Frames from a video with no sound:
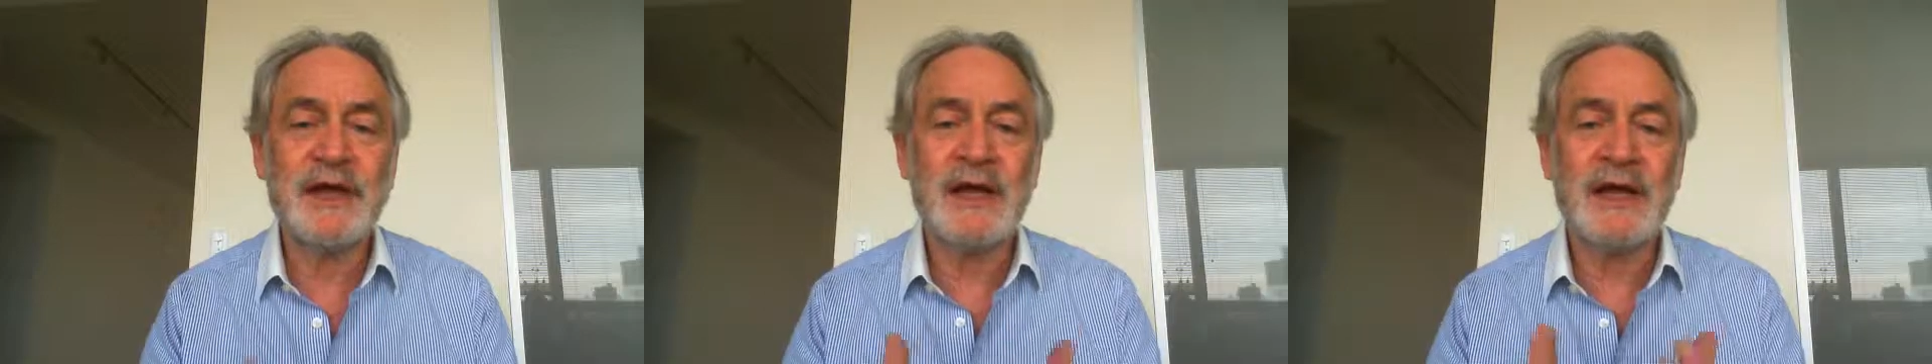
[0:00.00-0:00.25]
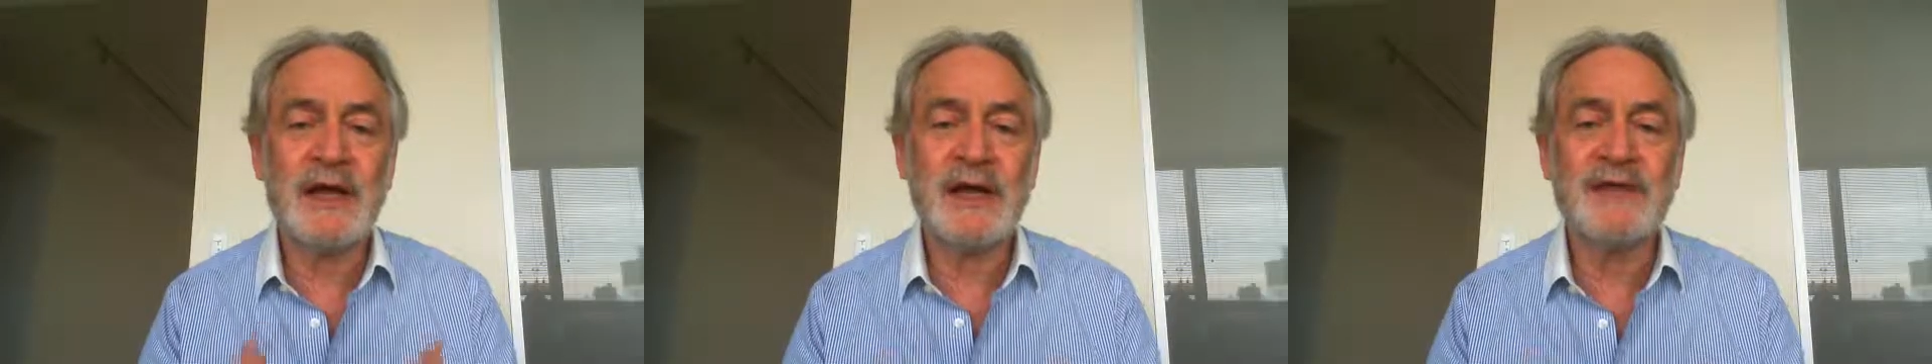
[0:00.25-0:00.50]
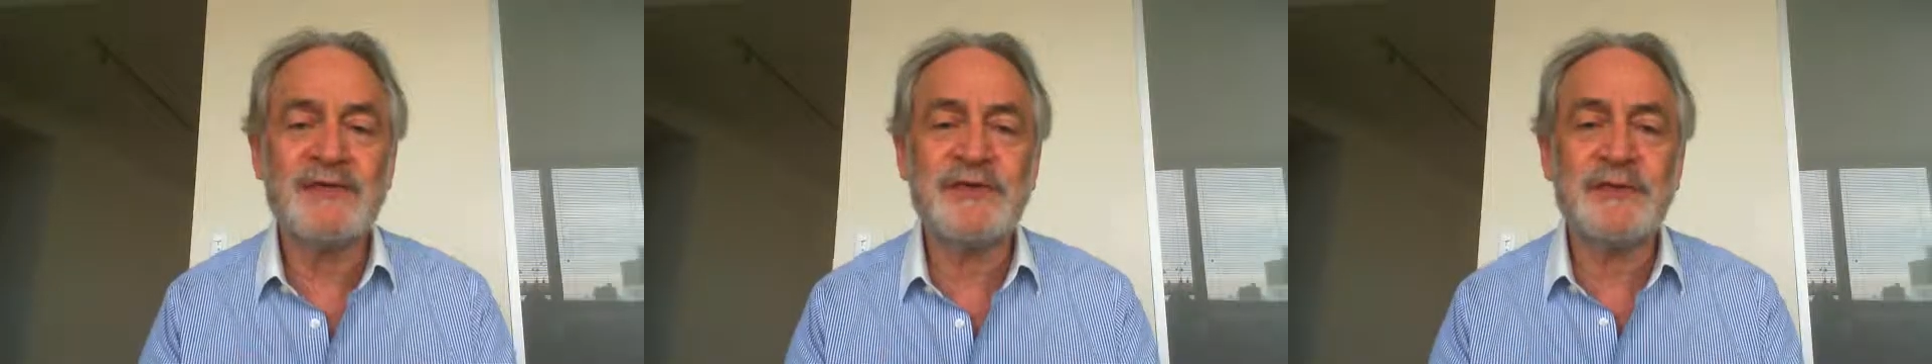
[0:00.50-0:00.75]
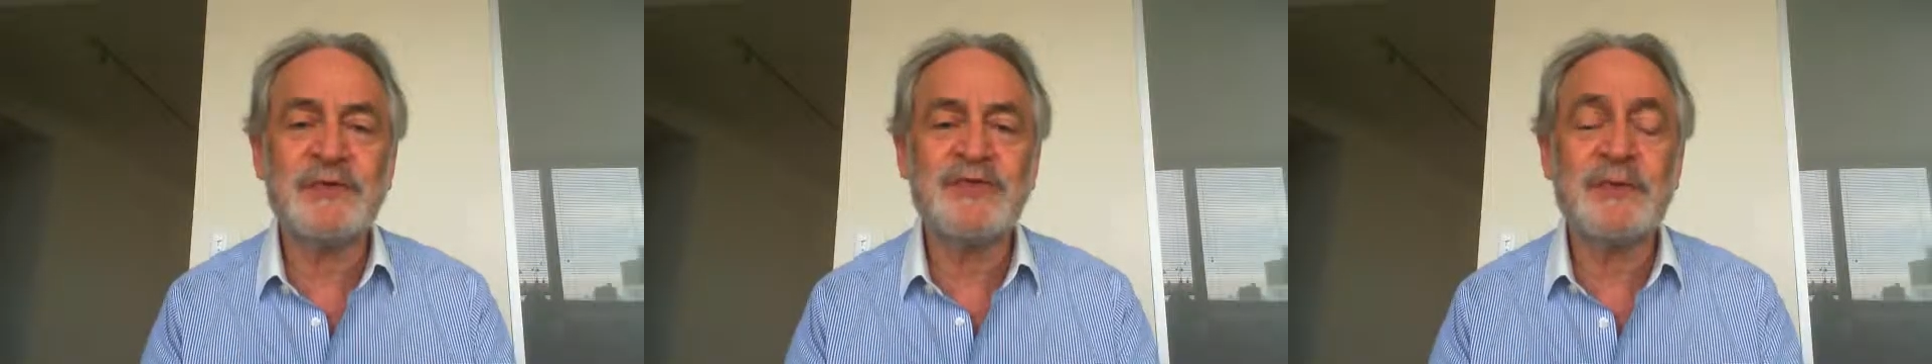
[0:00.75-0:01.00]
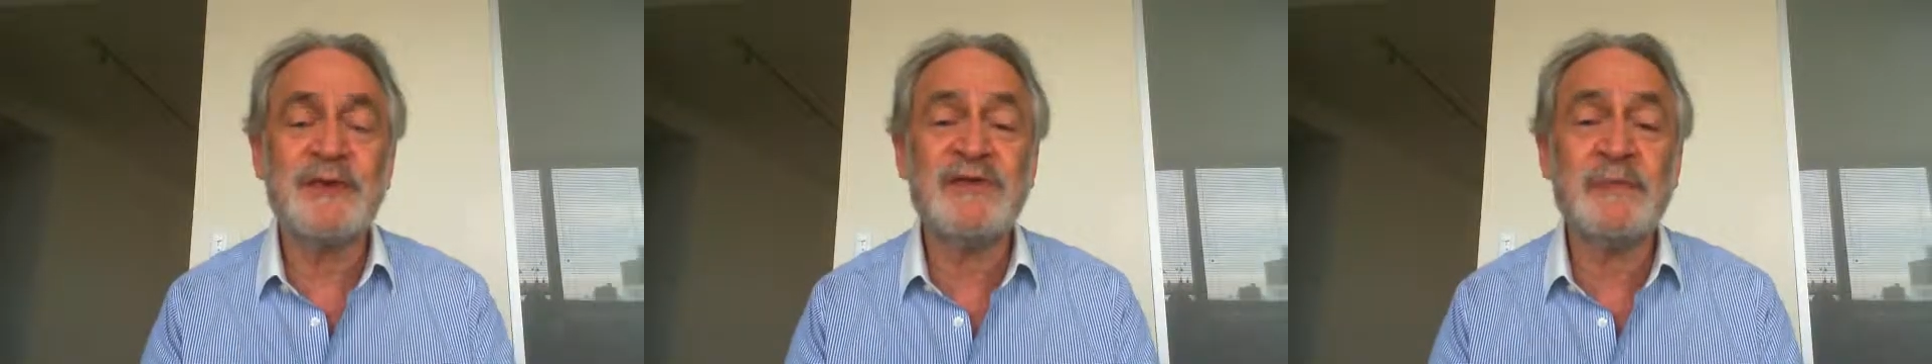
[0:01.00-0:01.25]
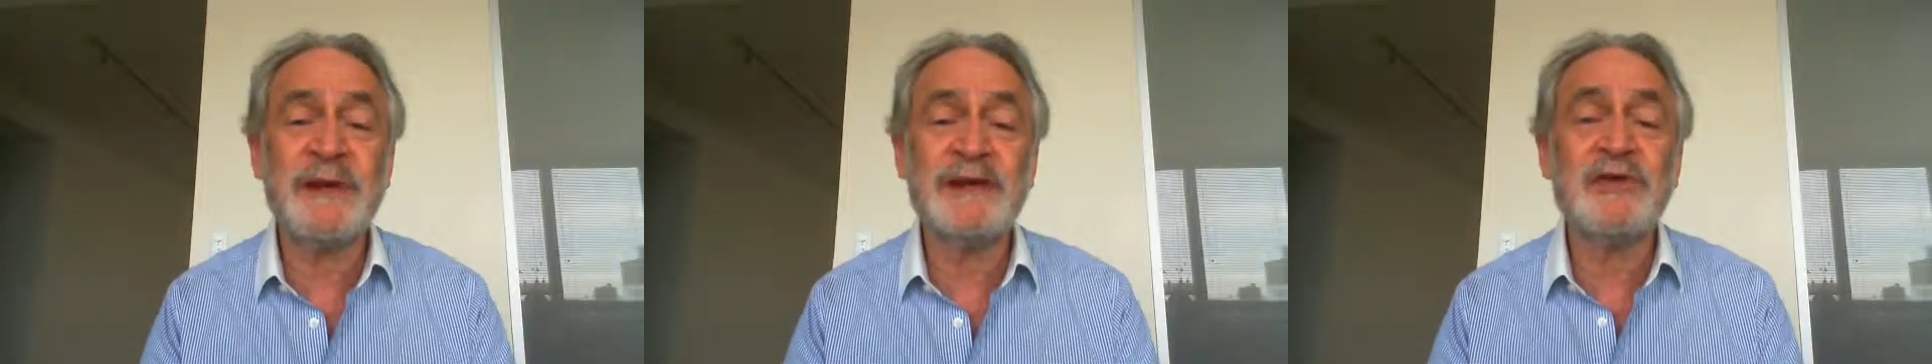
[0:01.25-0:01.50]
a life in which we
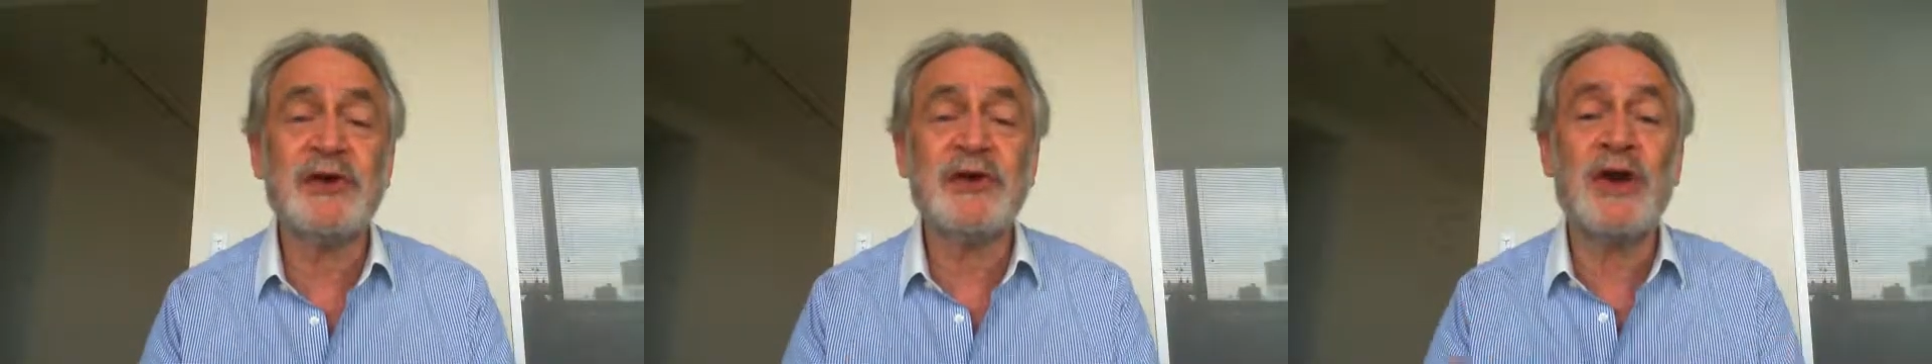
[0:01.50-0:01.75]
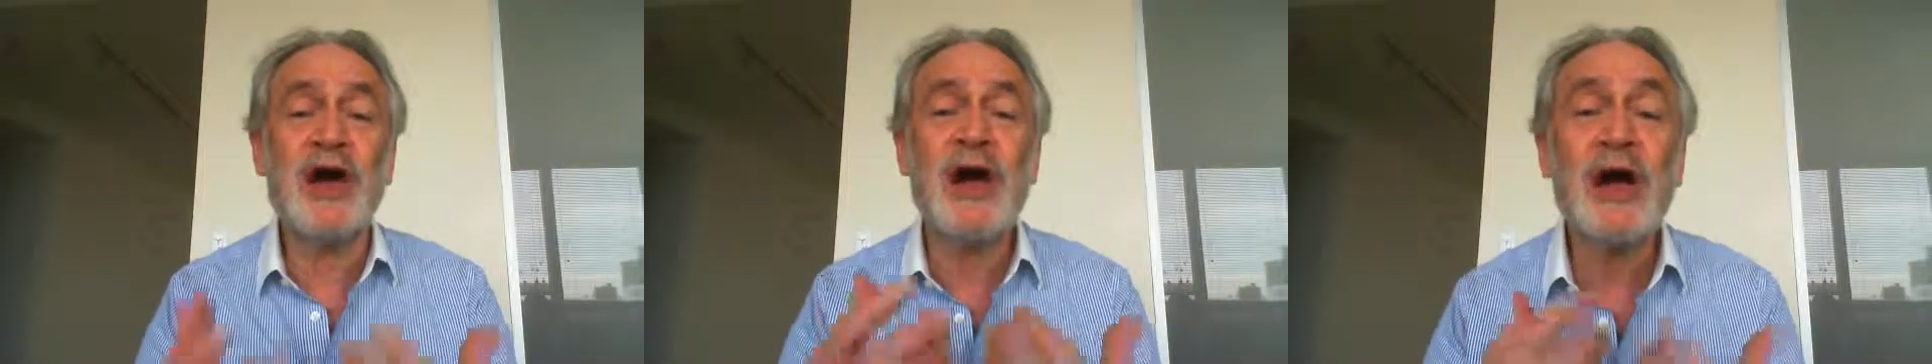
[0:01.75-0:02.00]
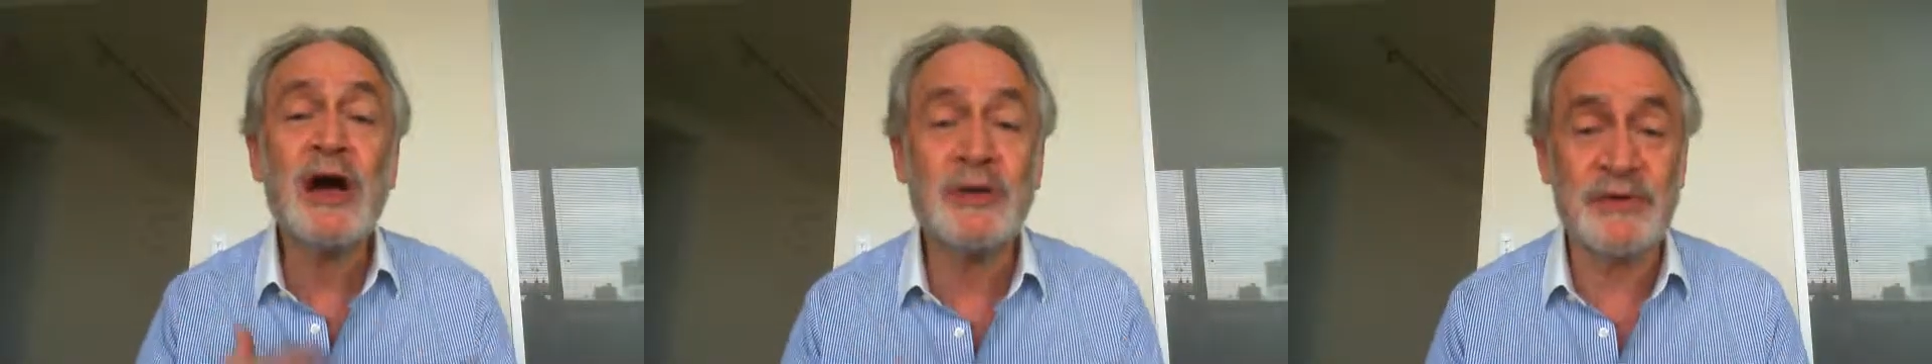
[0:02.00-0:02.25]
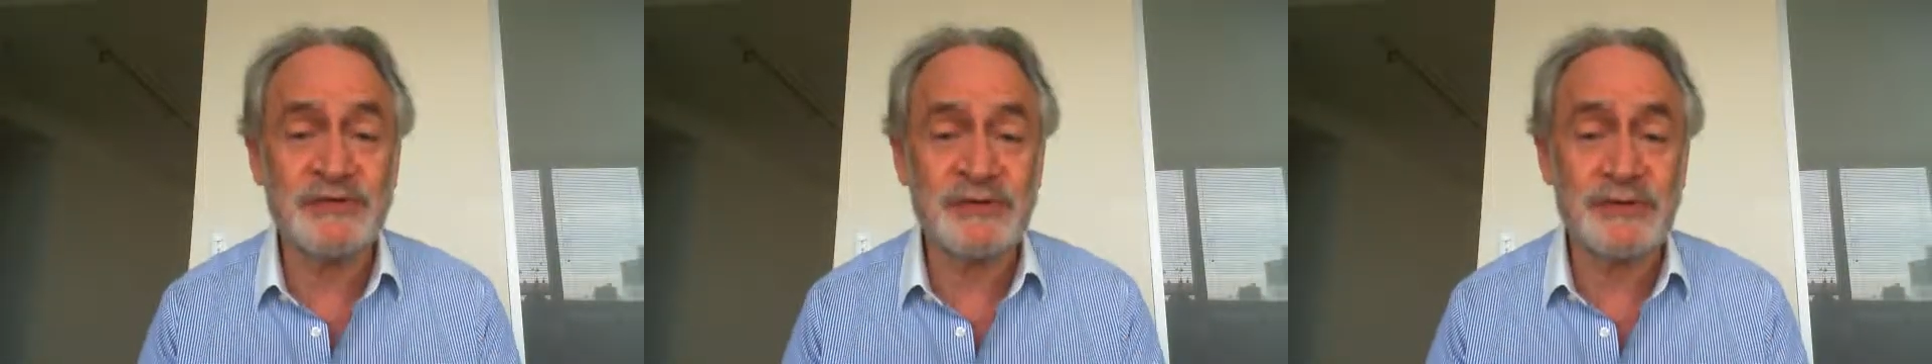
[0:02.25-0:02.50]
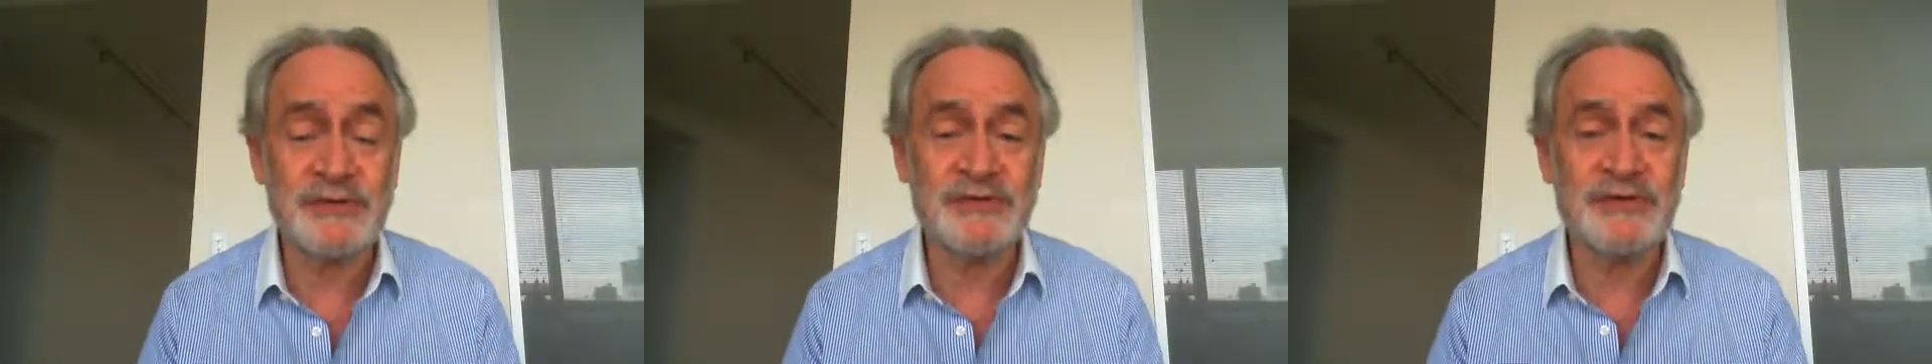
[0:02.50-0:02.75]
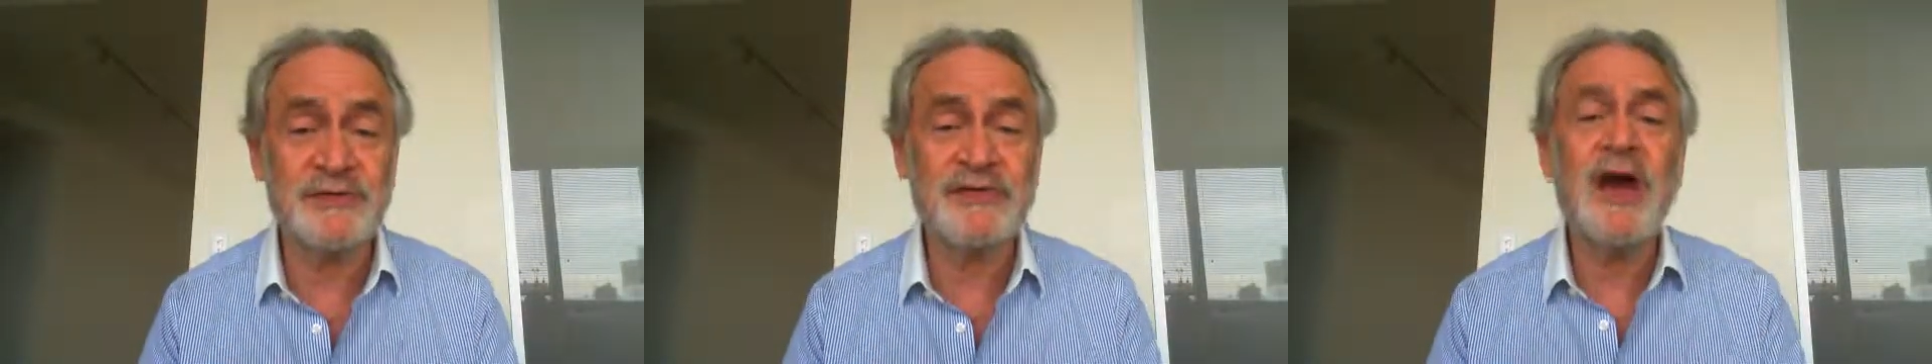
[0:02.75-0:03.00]
depend on our
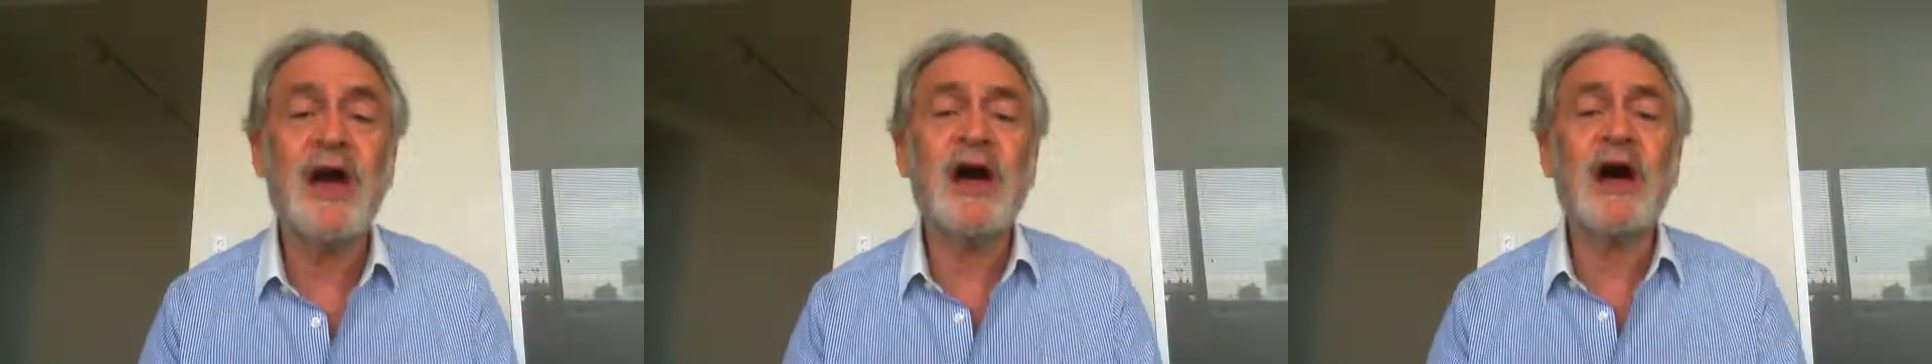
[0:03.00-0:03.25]
resources,